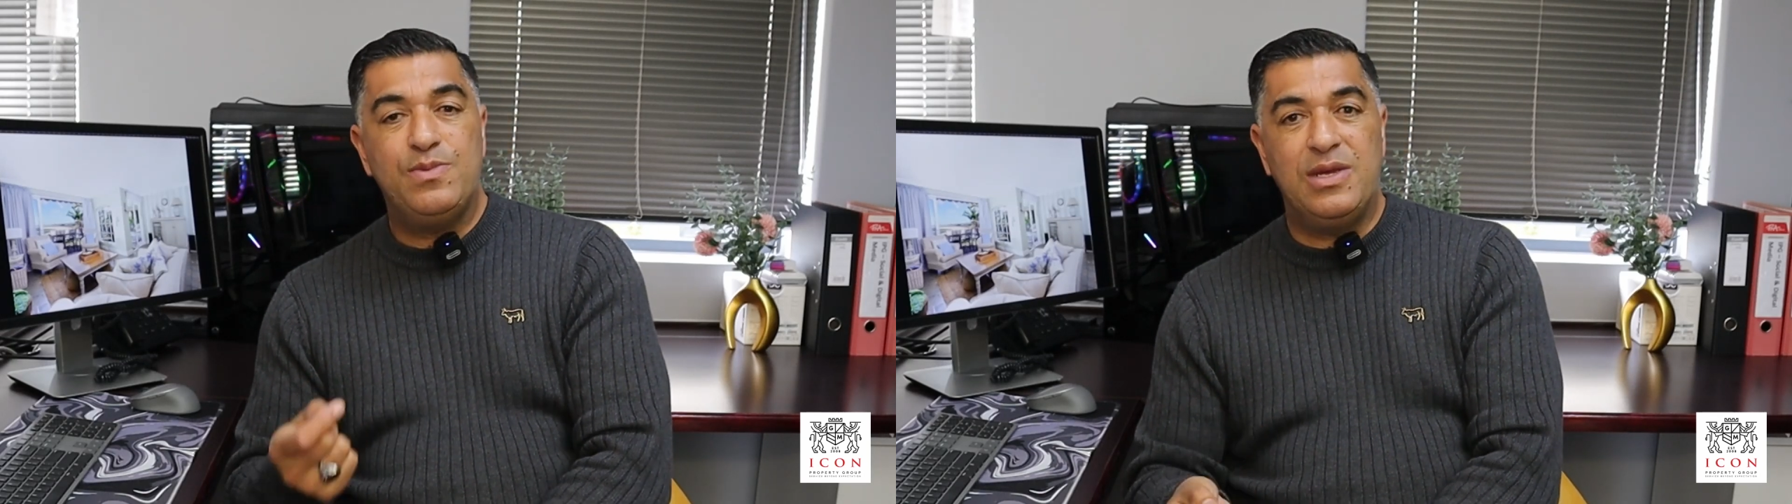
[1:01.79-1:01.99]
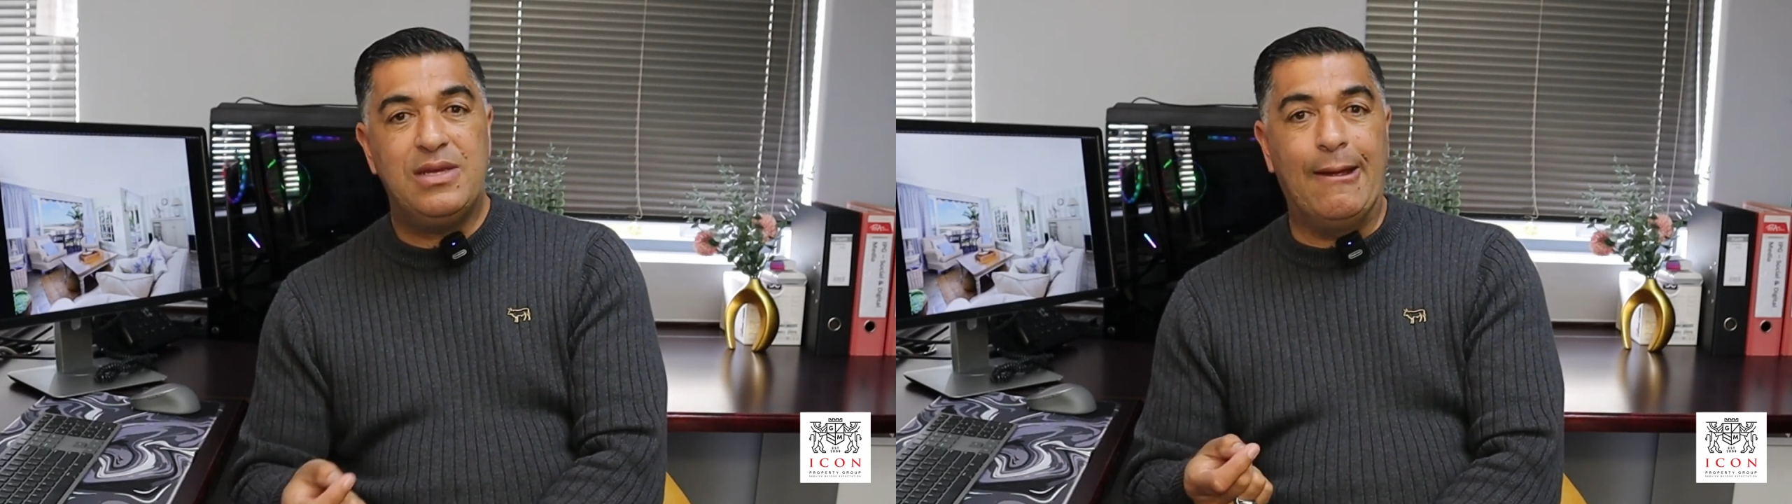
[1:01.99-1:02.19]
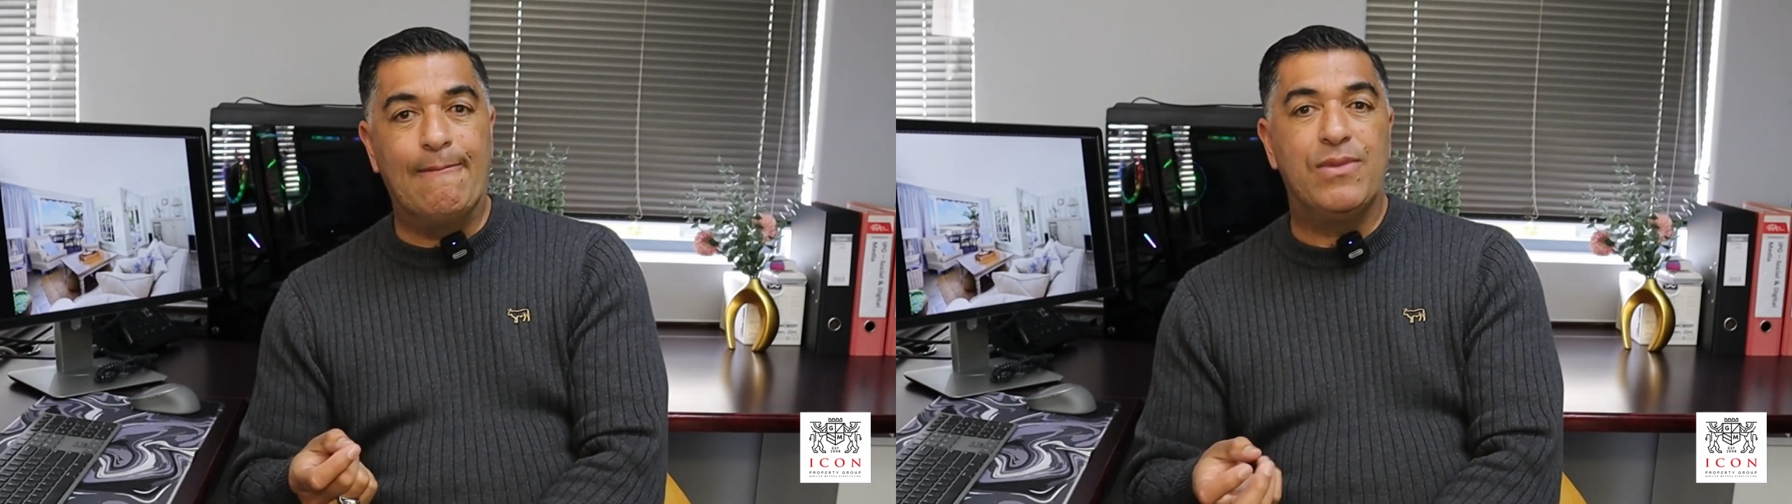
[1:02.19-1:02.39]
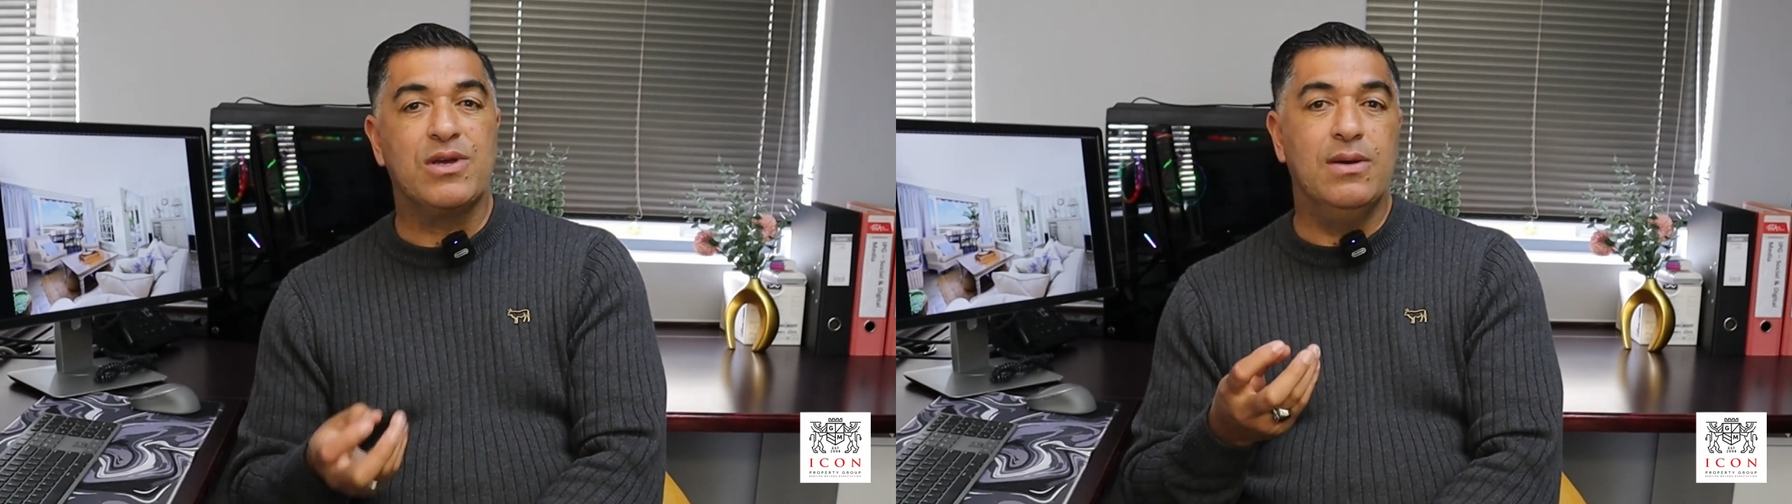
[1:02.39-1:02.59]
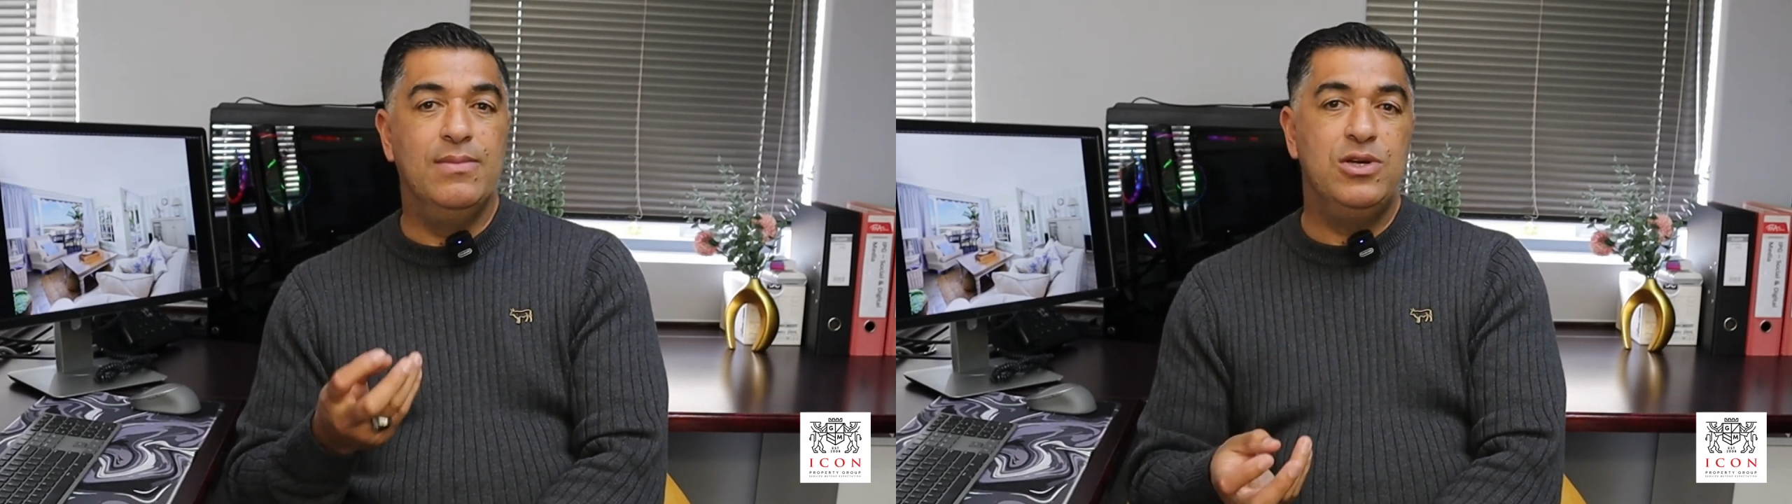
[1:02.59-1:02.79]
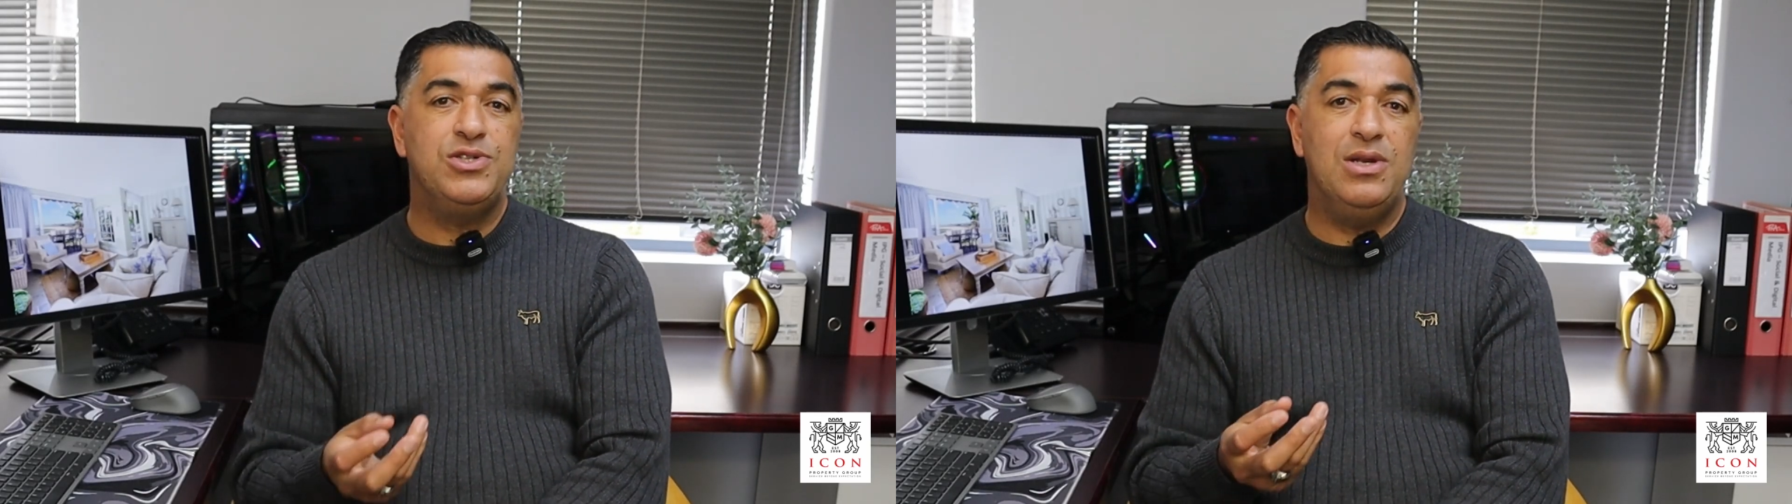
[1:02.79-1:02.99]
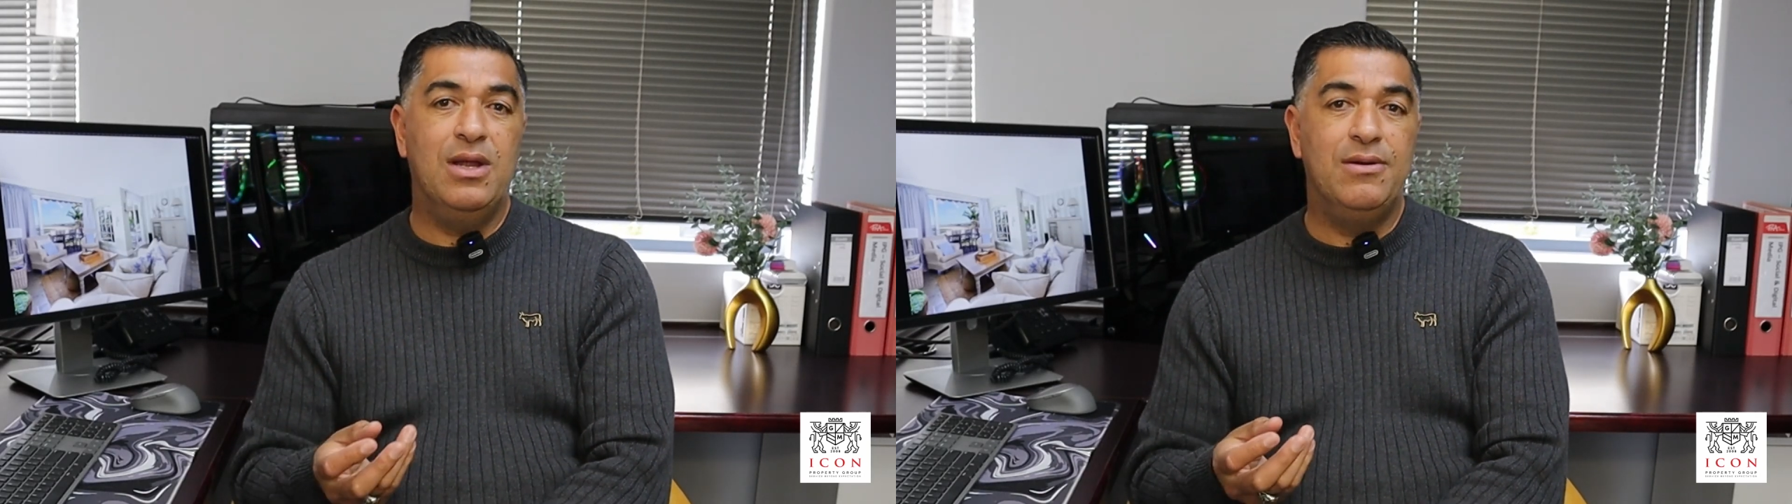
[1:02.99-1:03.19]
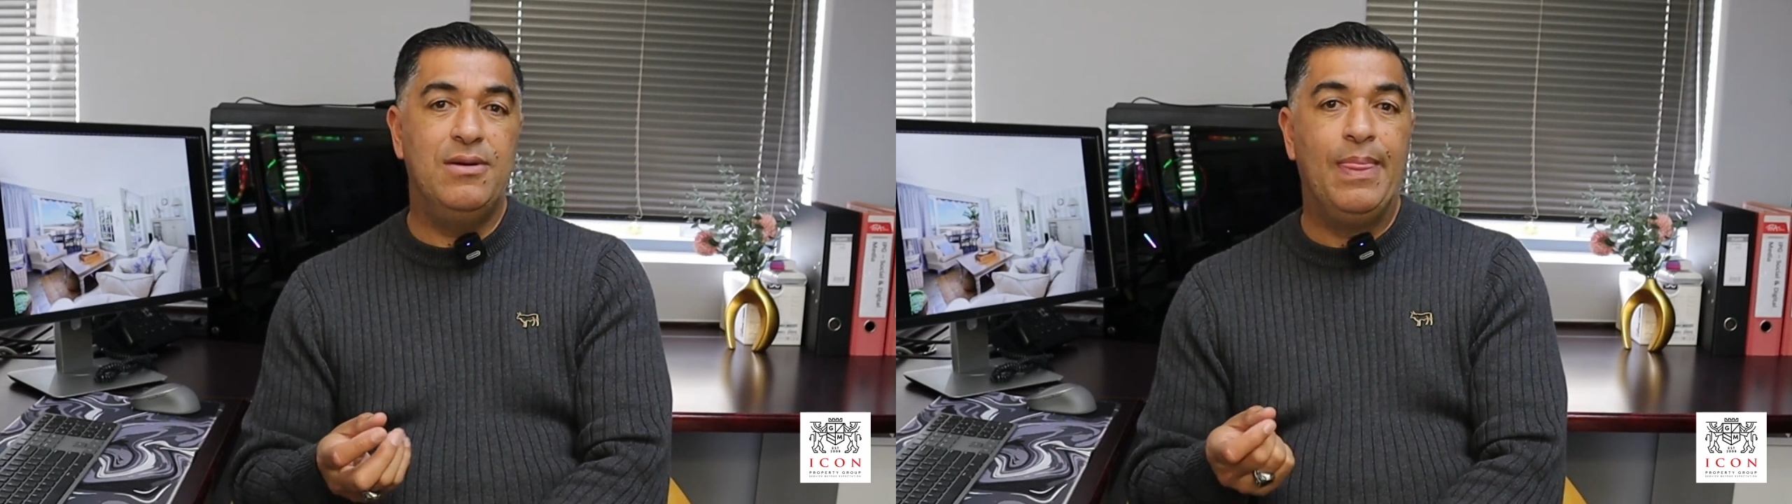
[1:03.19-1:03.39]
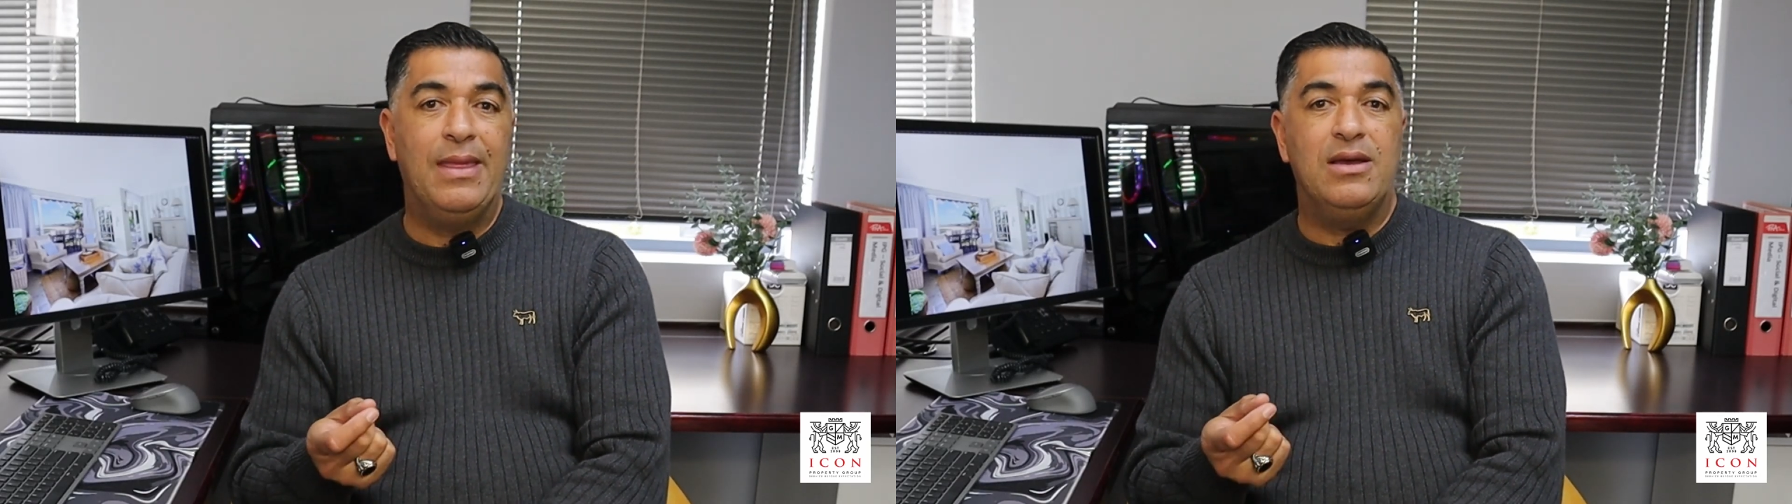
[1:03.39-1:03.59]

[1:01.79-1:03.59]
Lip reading: speaking, the commercial loan